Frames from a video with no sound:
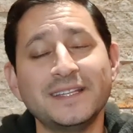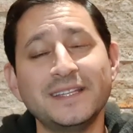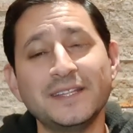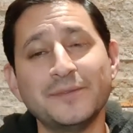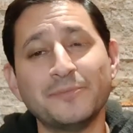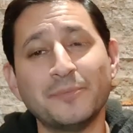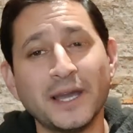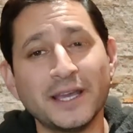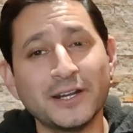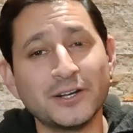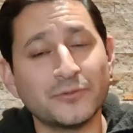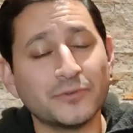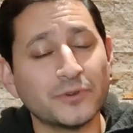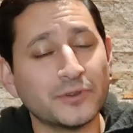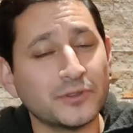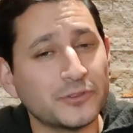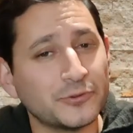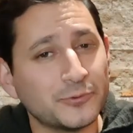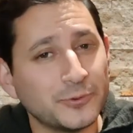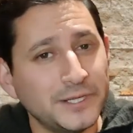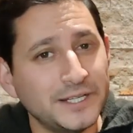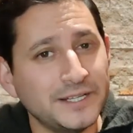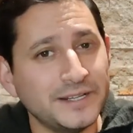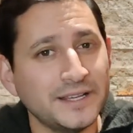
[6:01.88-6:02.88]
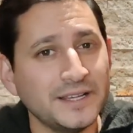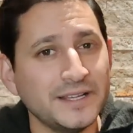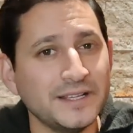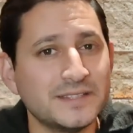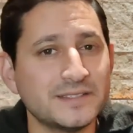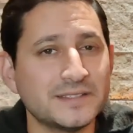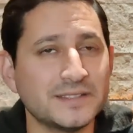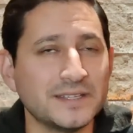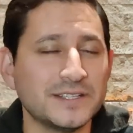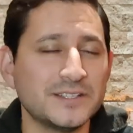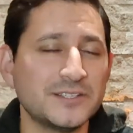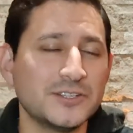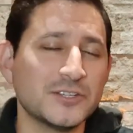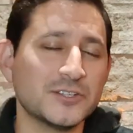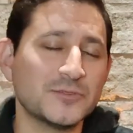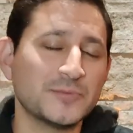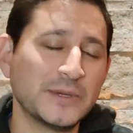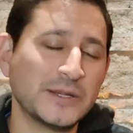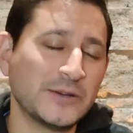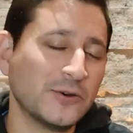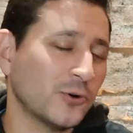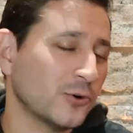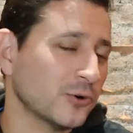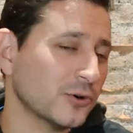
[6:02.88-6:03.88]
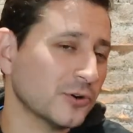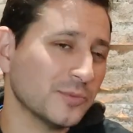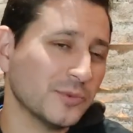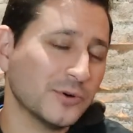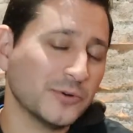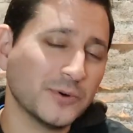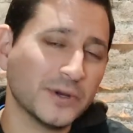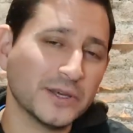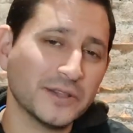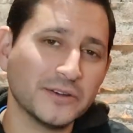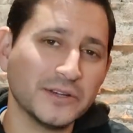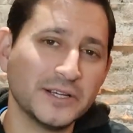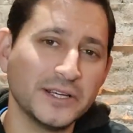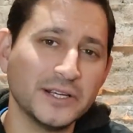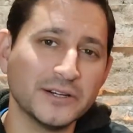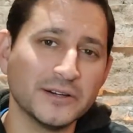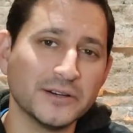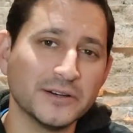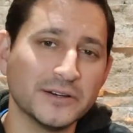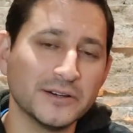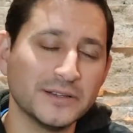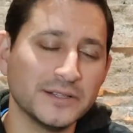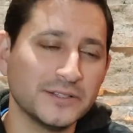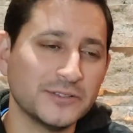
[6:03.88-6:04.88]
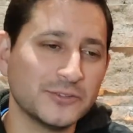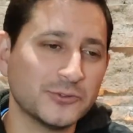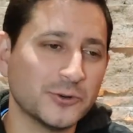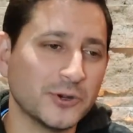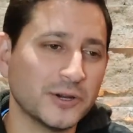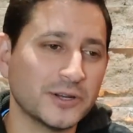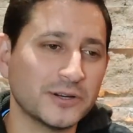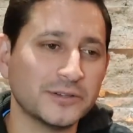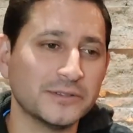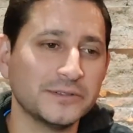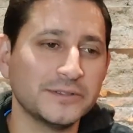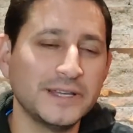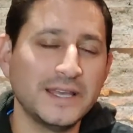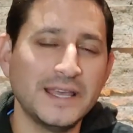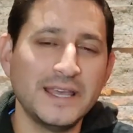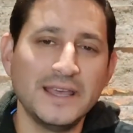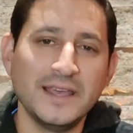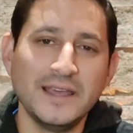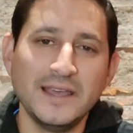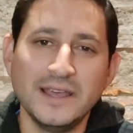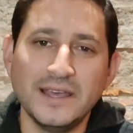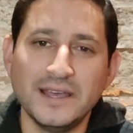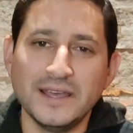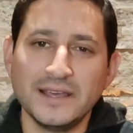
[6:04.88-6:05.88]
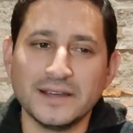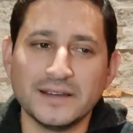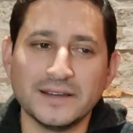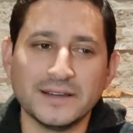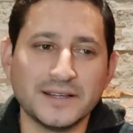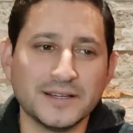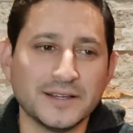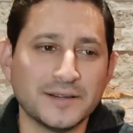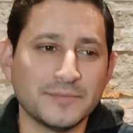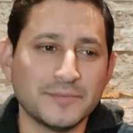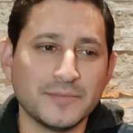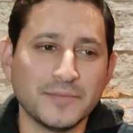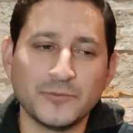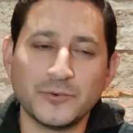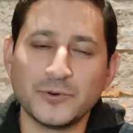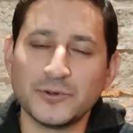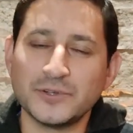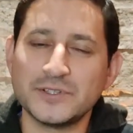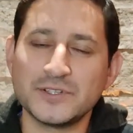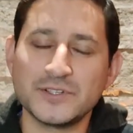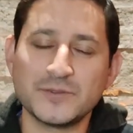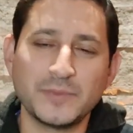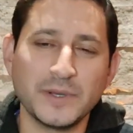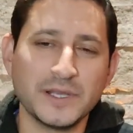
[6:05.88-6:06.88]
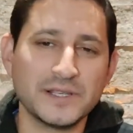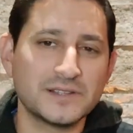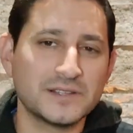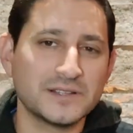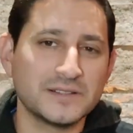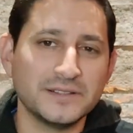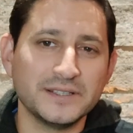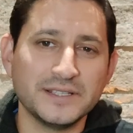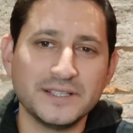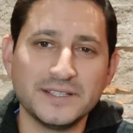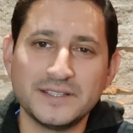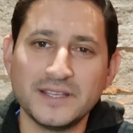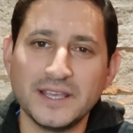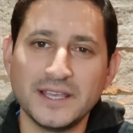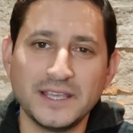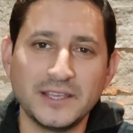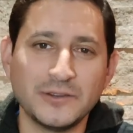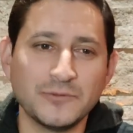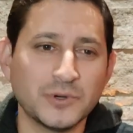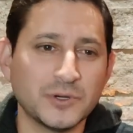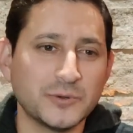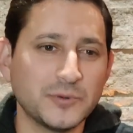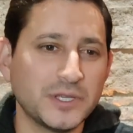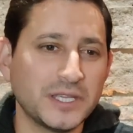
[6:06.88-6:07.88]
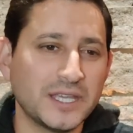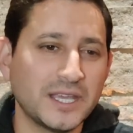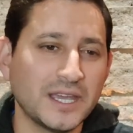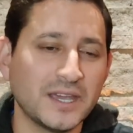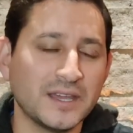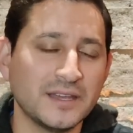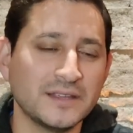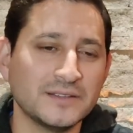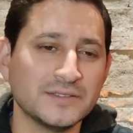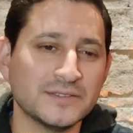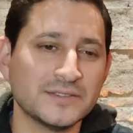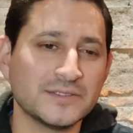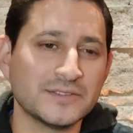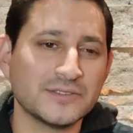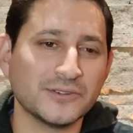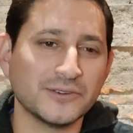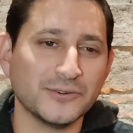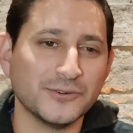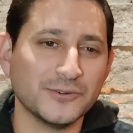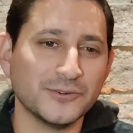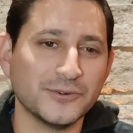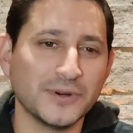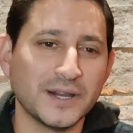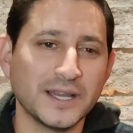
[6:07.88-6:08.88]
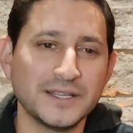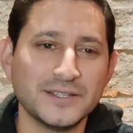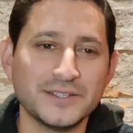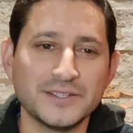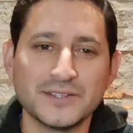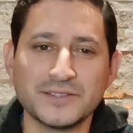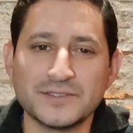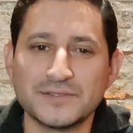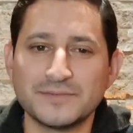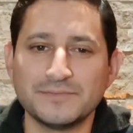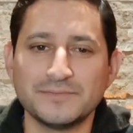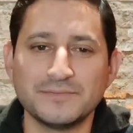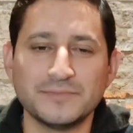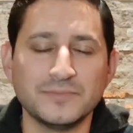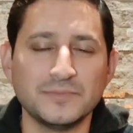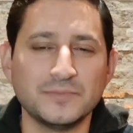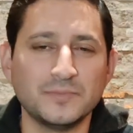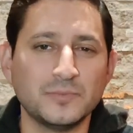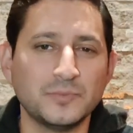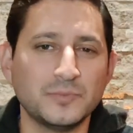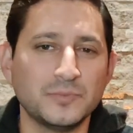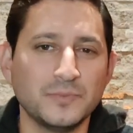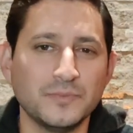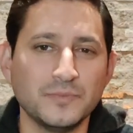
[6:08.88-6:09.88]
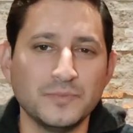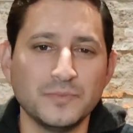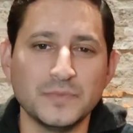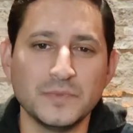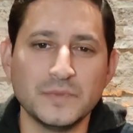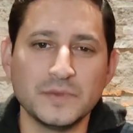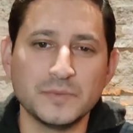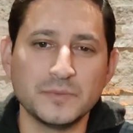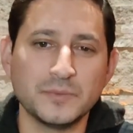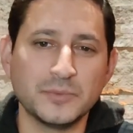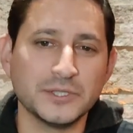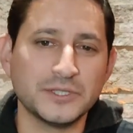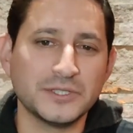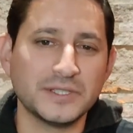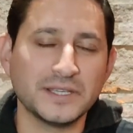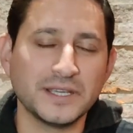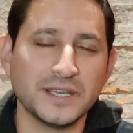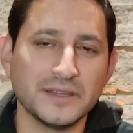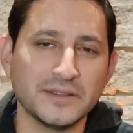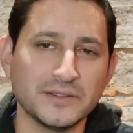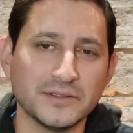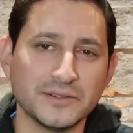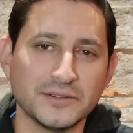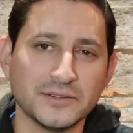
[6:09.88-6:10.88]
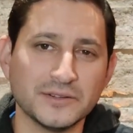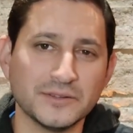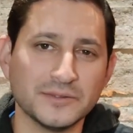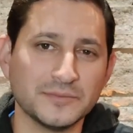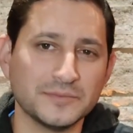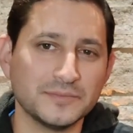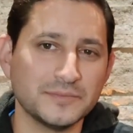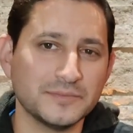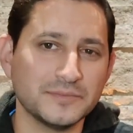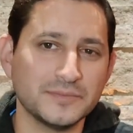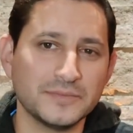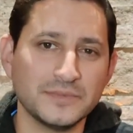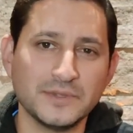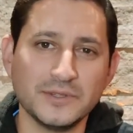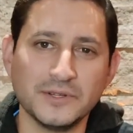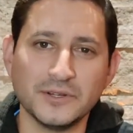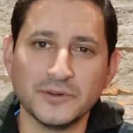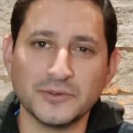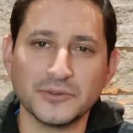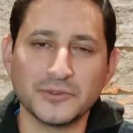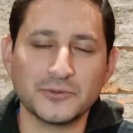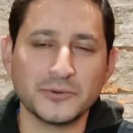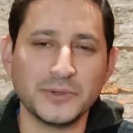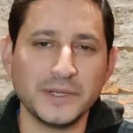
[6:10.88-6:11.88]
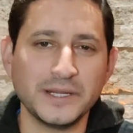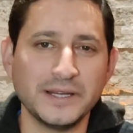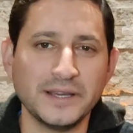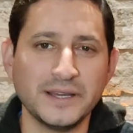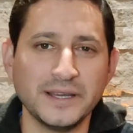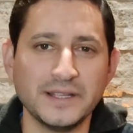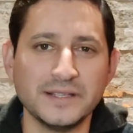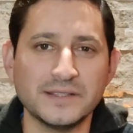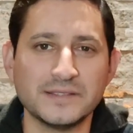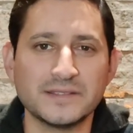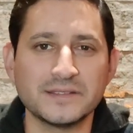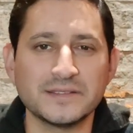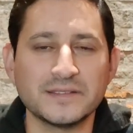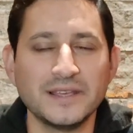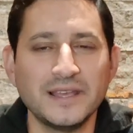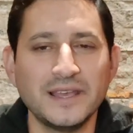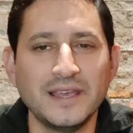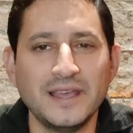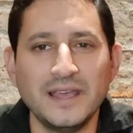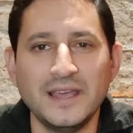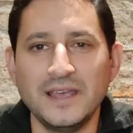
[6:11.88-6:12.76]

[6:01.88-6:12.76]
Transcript: I did mine over three nights. It's just been horrible weather here in Toronto. Um, we're just basically taking what we can. So I just put together you know three nights